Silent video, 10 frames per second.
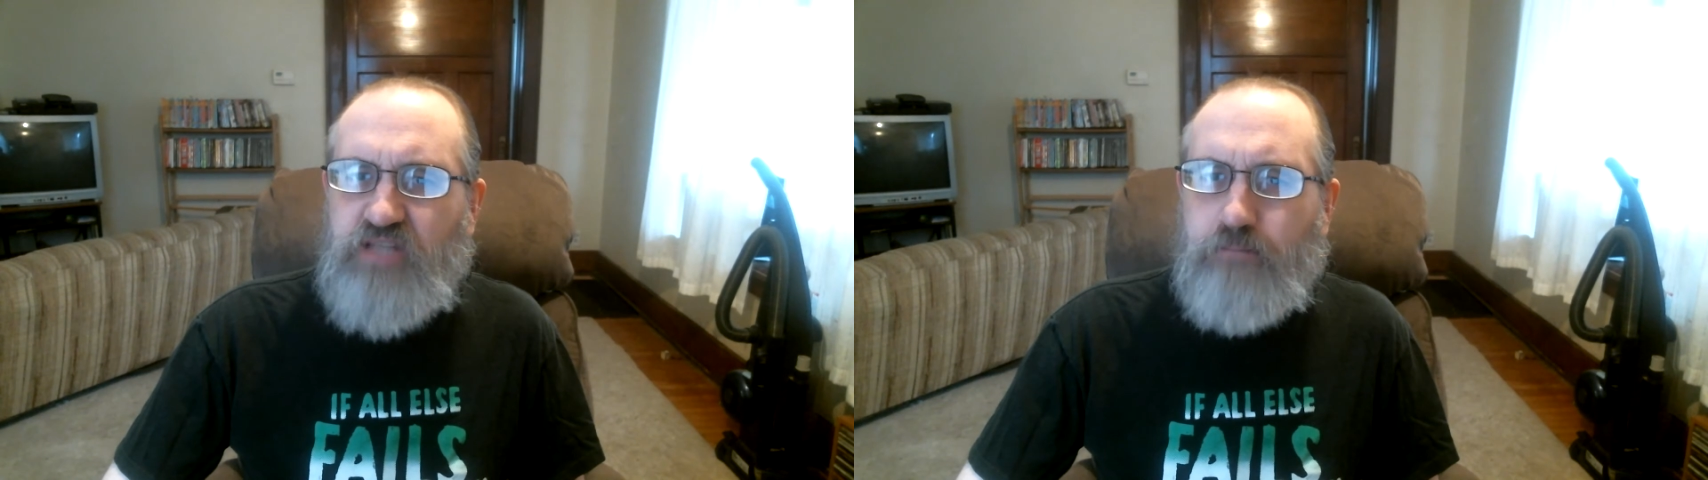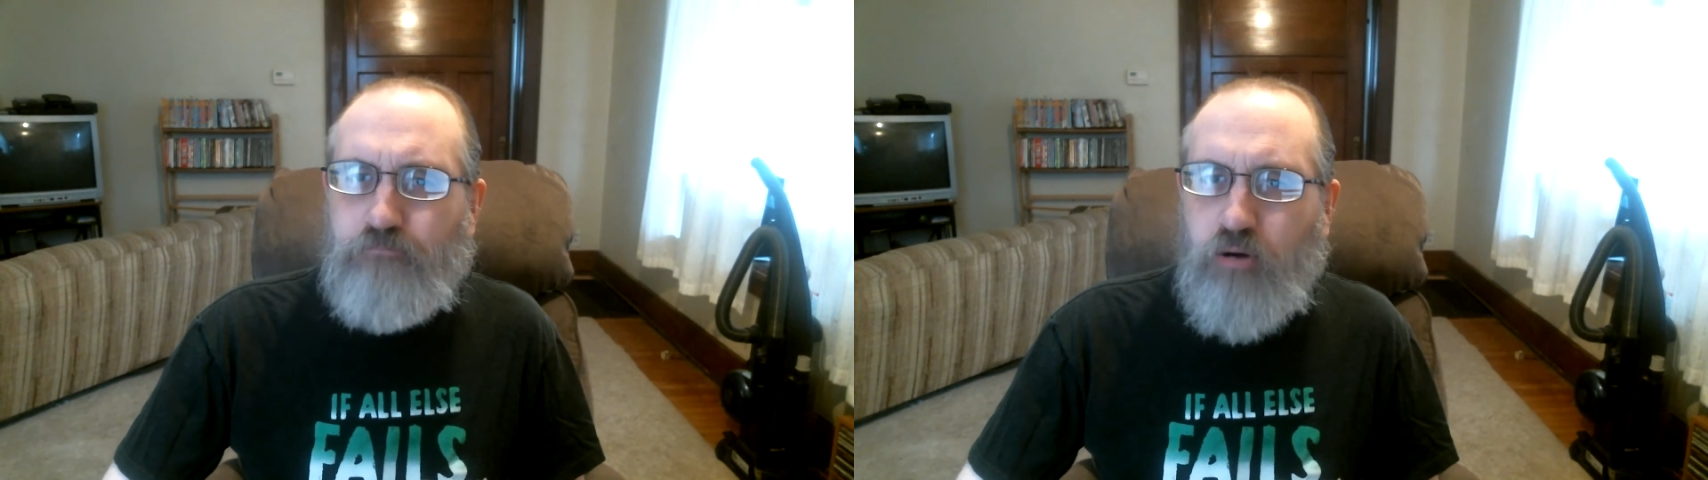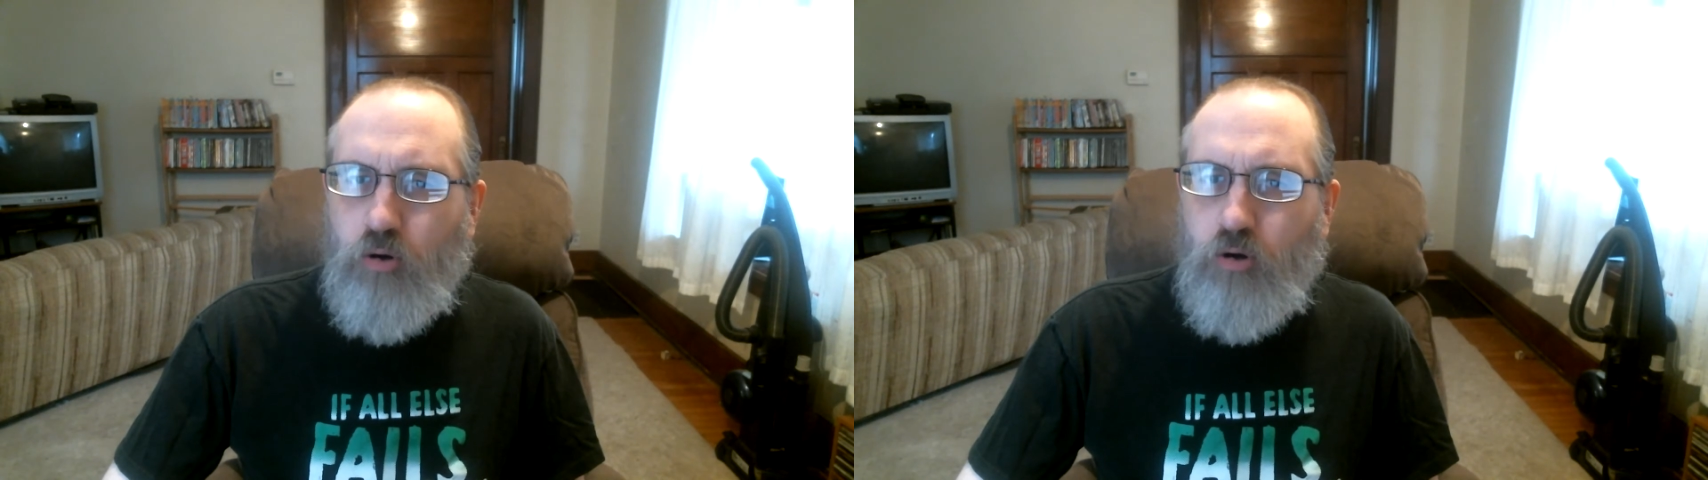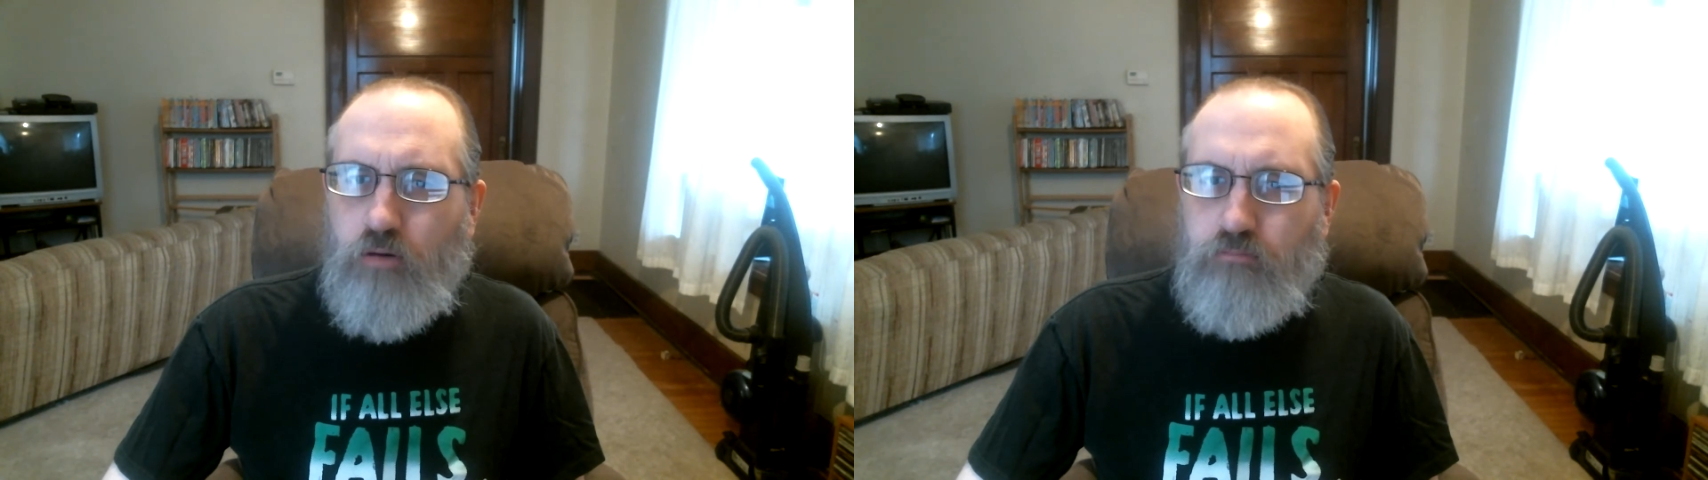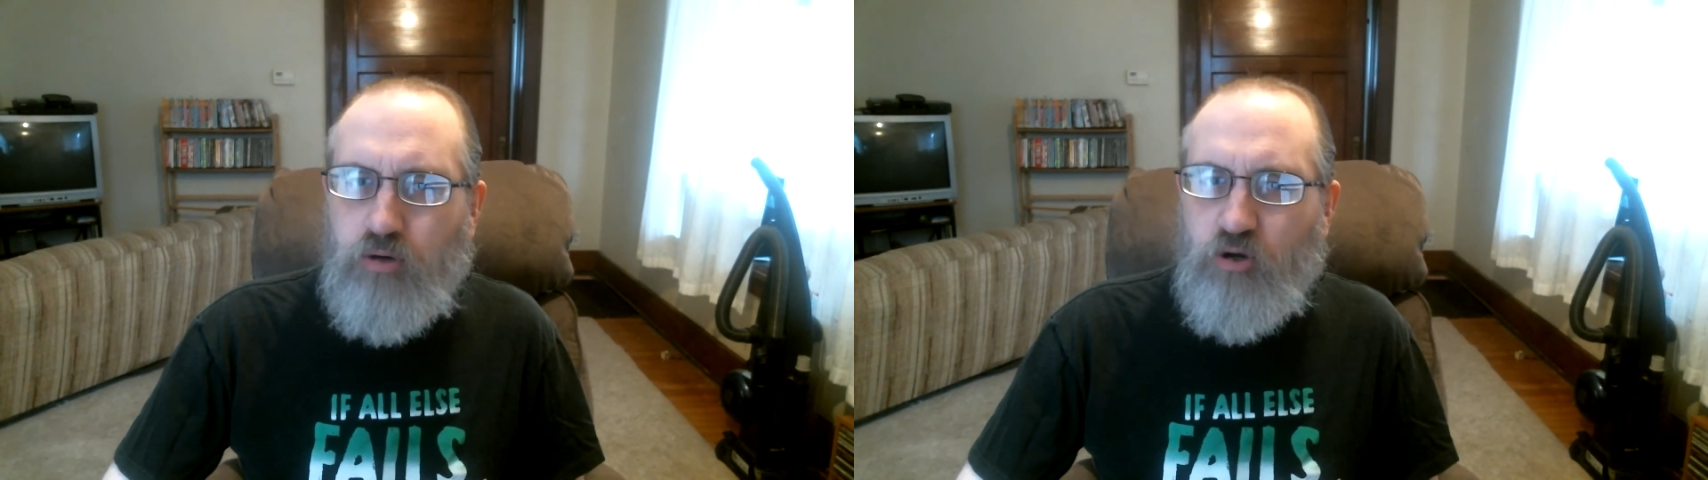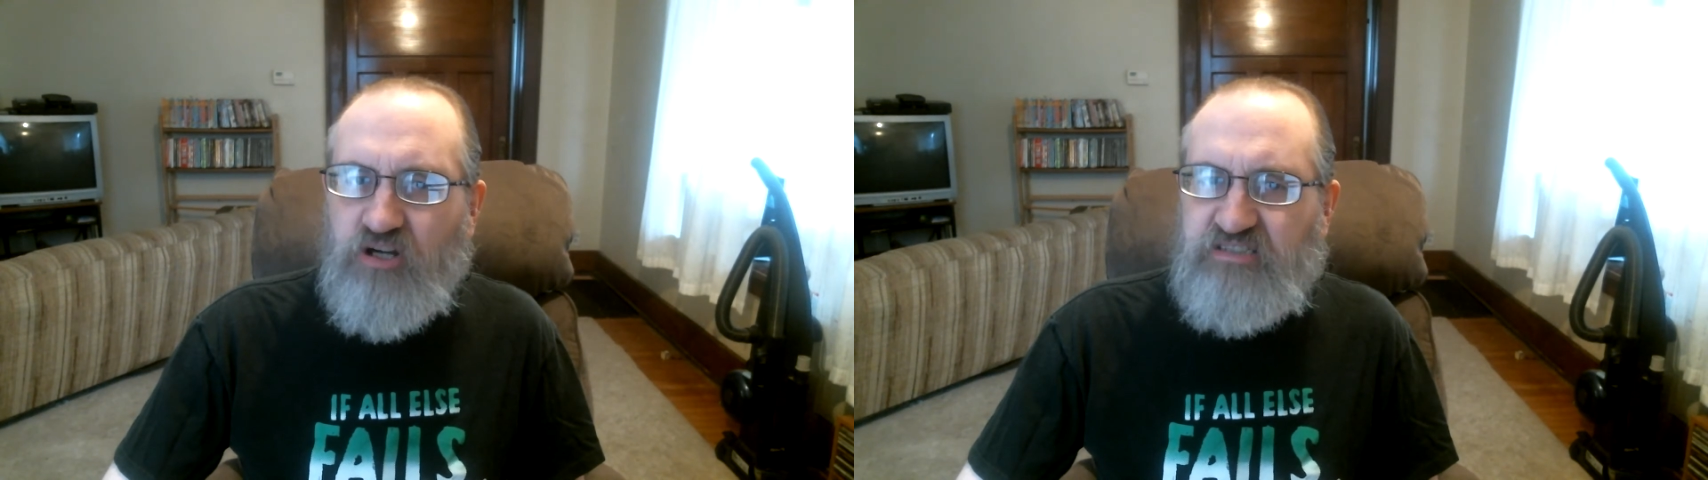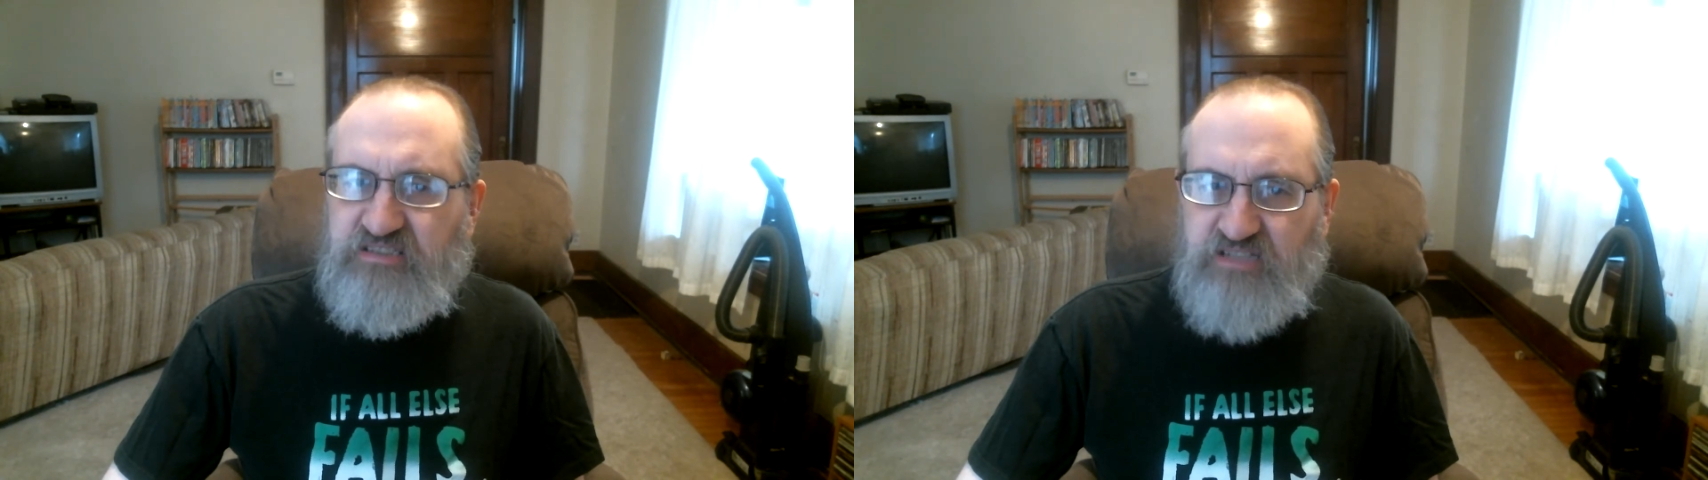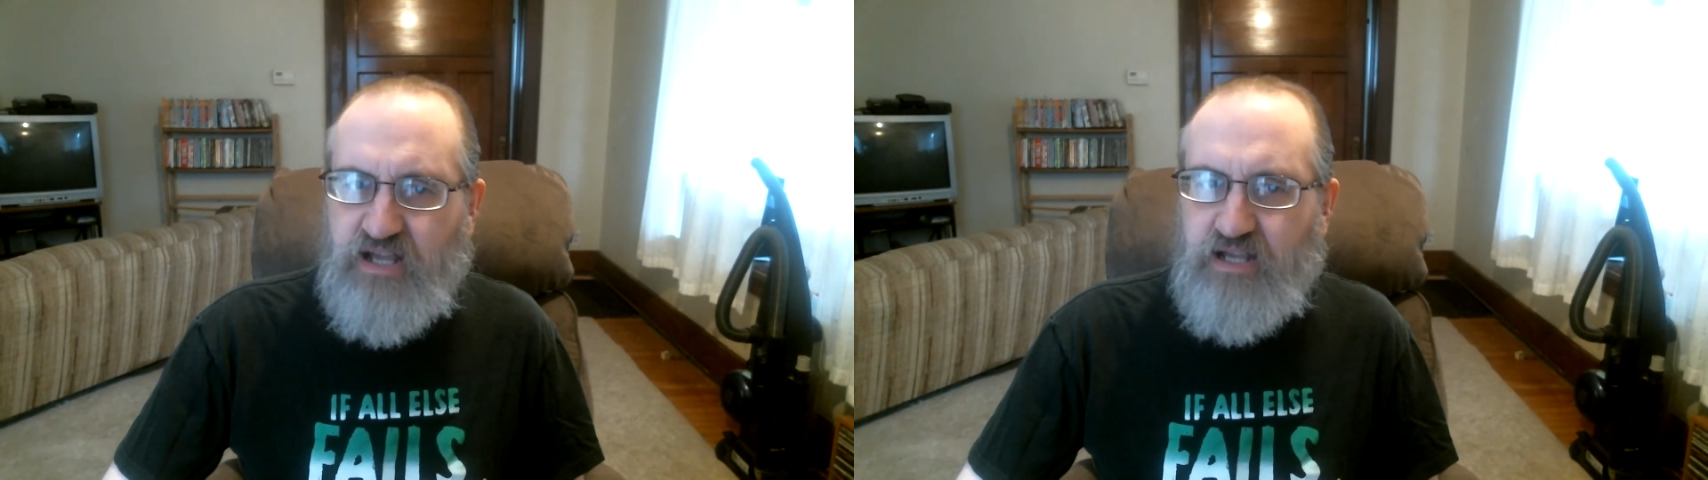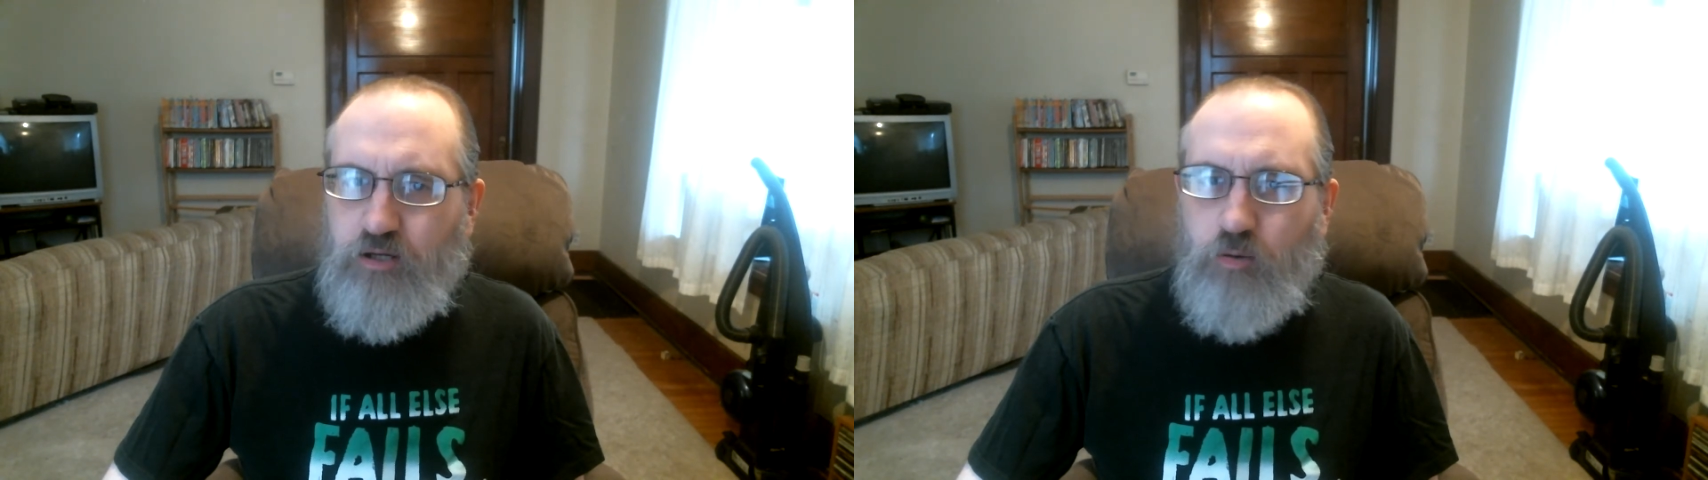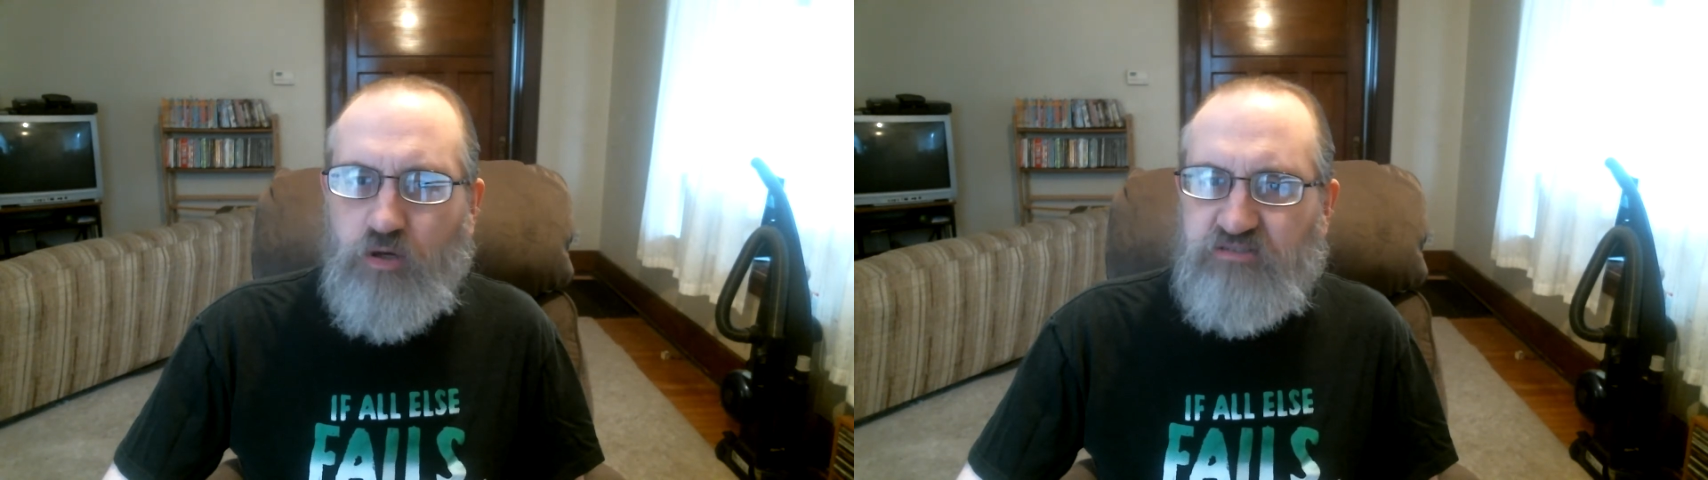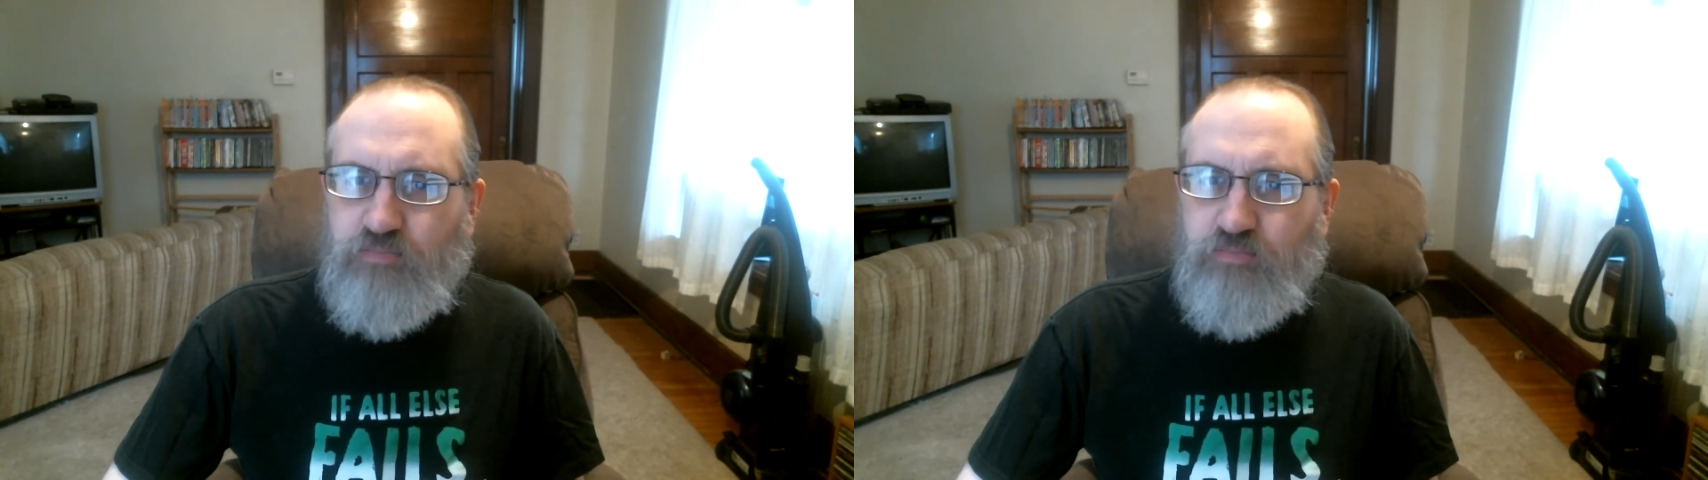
that poor boy say was,